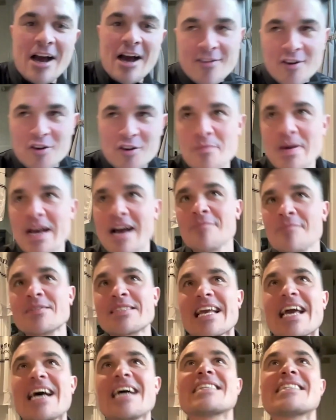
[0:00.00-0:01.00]
I've got to admit, I'm
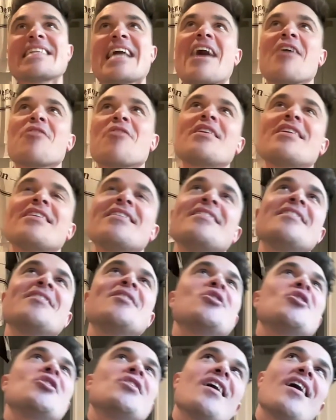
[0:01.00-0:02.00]
scared now that
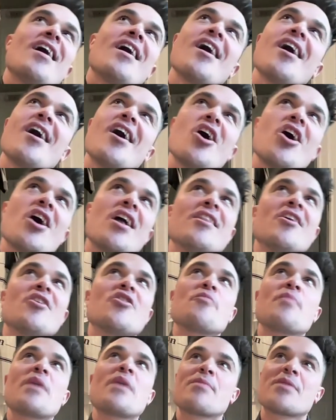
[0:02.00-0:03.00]
a
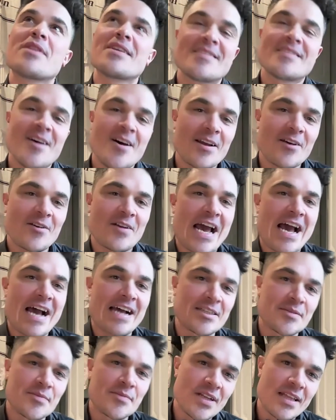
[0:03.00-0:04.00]
lot of people are turning on
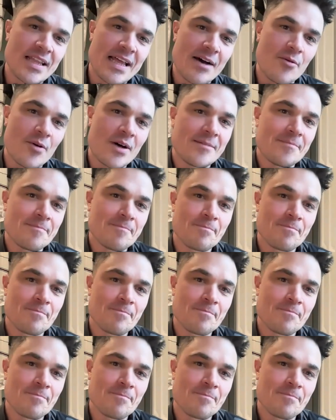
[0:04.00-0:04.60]
Ange, put it that way.